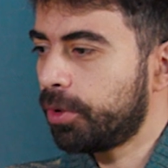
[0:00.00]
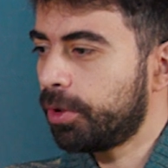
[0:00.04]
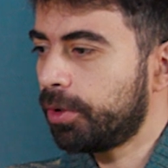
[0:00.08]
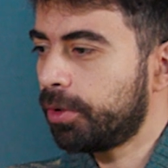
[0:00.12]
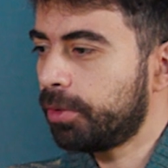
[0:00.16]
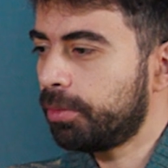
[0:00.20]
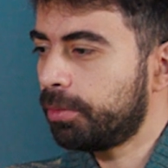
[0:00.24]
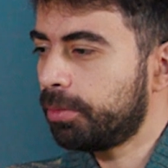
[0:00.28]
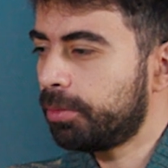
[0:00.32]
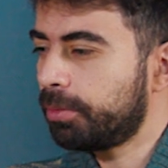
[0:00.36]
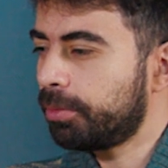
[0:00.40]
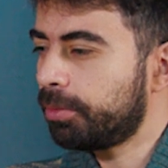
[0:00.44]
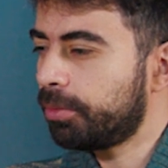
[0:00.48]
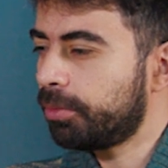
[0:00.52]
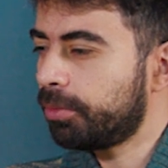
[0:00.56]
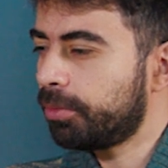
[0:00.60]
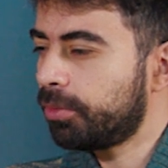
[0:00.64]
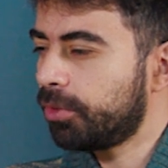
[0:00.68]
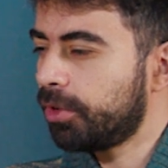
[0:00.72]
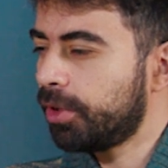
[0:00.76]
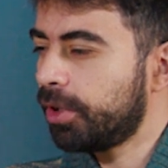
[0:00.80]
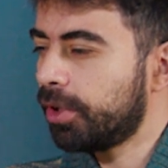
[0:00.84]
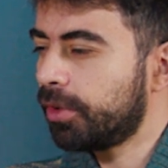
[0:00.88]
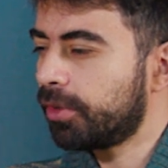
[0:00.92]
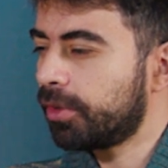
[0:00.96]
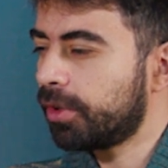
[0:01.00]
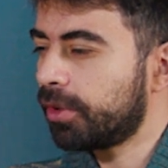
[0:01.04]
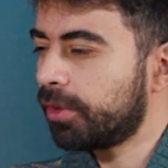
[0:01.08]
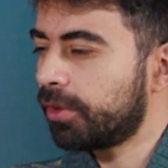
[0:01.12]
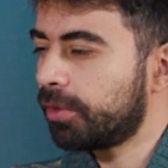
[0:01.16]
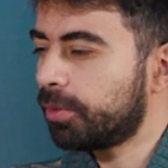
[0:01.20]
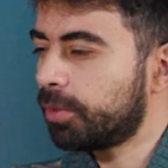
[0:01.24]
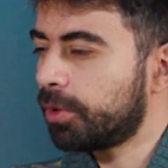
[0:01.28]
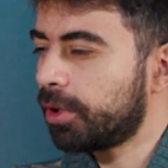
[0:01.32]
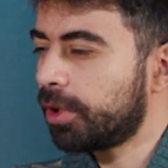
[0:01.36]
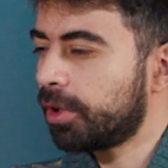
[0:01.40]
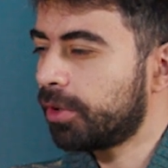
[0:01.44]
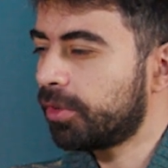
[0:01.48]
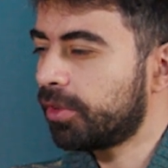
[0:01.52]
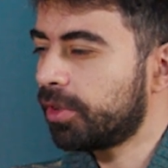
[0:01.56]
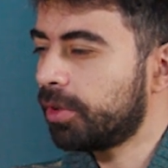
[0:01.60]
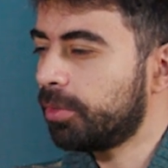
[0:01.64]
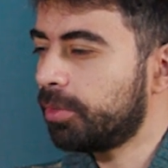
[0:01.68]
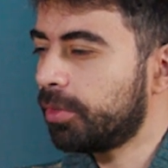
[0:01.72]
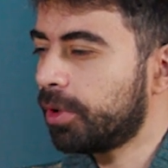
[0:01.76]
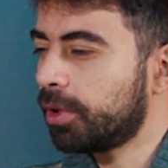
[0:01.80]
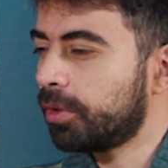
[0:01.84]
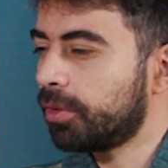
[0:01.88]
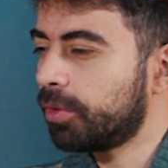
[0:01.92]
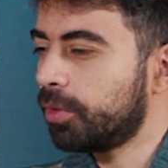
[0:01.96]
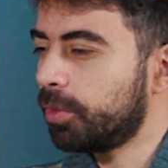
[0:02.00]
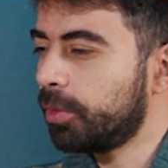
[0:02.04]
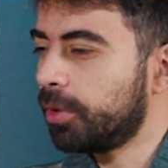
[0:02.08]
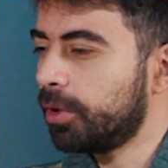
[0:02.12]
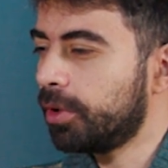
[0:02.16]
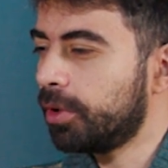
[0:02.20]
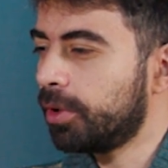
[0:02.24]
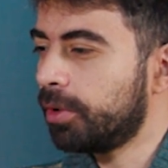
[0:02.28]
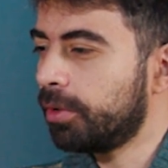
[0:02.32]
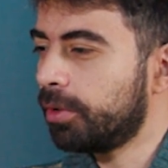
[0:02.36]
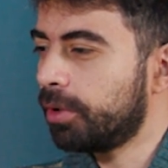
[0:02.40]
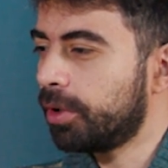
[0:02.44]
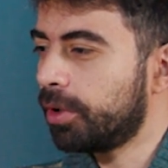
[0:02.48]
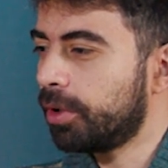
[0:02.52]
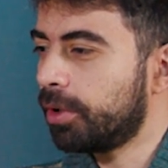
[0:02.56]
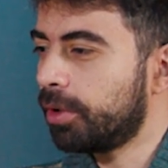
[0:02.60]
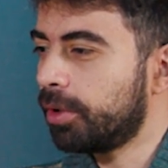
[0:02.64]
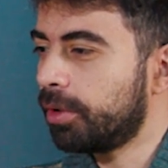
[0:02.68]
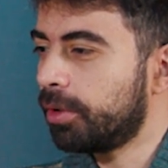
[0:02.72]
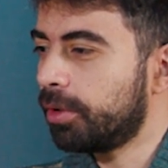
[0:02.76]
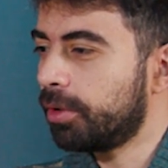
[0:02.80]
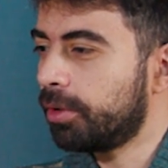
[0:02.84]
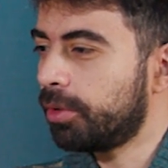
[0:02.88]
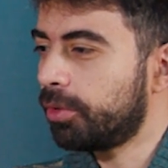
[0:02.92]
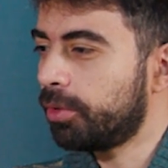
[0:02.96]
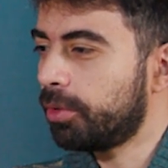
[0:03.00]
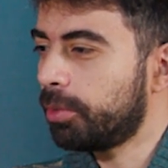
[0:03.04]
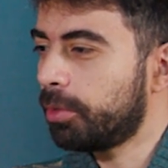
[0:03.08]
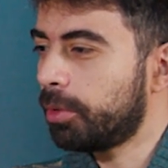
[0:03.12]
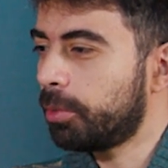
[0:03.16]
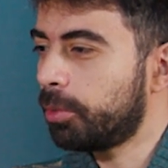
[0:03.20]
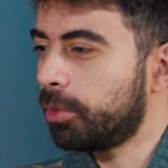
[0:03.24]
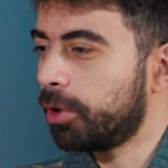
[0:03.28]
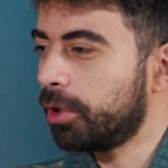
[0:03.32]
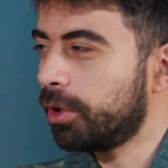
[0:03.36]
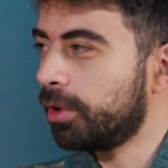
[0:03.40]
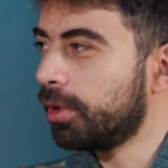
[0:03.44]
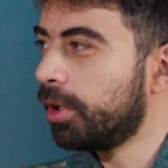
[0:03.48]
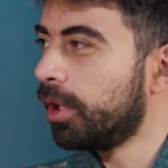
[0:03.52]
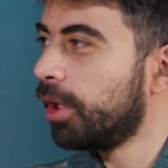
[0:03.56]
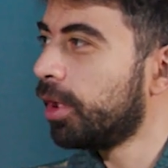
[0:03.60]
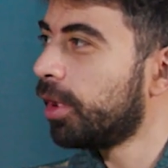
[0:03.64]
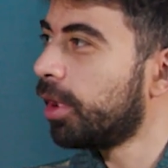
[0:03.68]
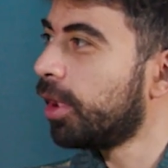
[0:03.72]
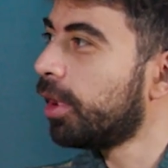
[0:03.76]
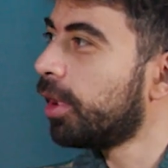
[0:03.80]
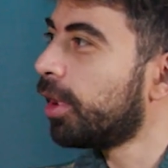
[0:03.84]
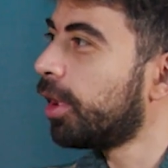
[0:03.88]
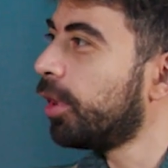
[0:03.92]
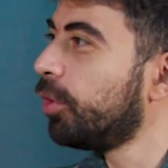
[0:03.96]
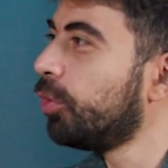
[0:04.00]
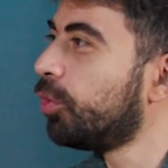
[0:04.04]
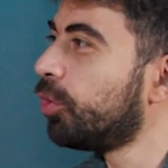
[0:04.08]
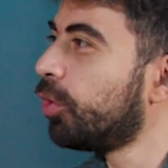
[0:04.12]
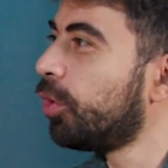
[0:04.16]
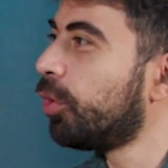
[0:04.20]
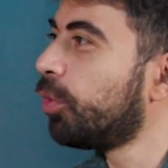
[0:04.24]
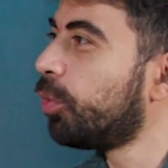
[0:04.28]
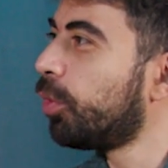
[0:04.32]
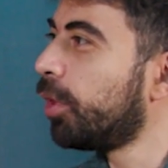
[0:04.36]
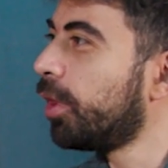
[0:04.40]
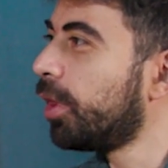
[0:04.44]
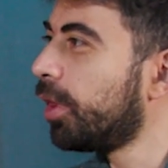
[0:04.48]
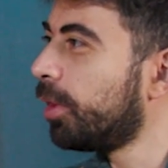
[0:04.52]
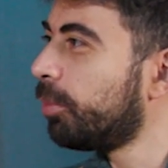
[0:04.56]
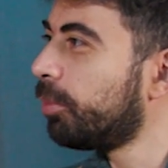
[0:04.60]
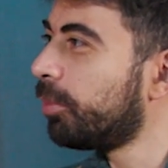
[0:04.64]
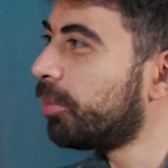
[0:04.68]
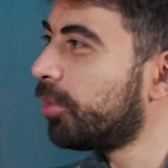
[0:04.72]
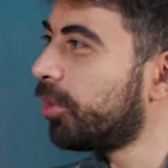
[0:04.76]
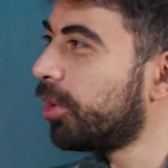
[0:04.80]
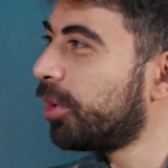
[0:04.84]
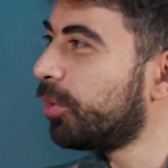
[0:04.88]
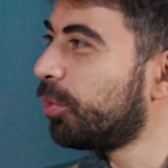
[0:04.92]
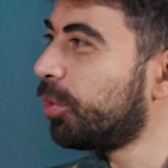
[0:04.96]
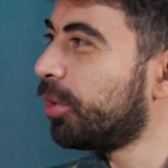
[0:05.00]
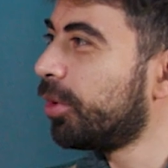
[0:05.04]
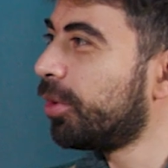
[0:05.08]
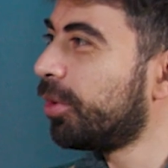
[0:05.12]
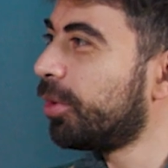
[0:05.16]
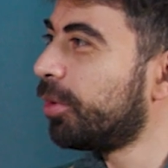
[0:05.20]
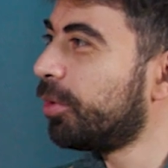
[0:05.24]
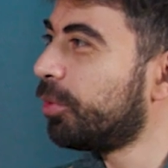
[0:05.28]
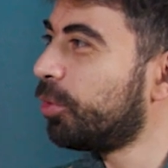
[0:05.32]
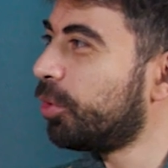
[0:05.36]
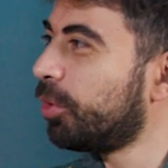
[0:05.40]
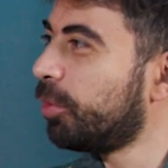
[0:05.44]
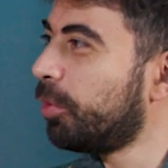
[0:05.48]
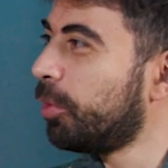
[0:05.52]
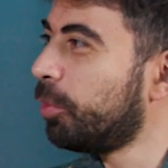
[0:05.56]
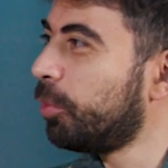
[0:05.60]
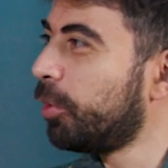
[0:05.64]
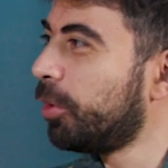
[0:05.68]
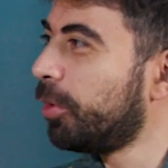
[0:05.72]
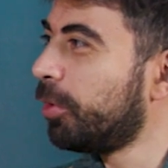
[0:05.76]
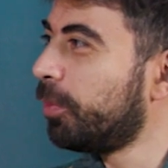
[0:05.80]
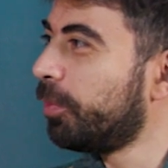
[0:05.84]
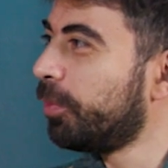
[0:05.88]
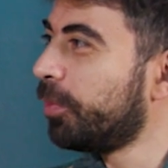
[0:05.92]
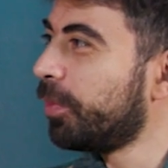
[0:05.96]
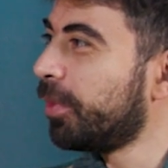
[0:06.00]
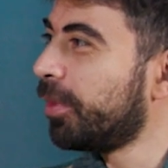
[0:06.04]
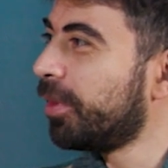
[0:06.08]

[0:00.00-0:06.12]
well CSS why I seem not to be uh, remembering. Can can you talk while I'm trying to, uh, to remember?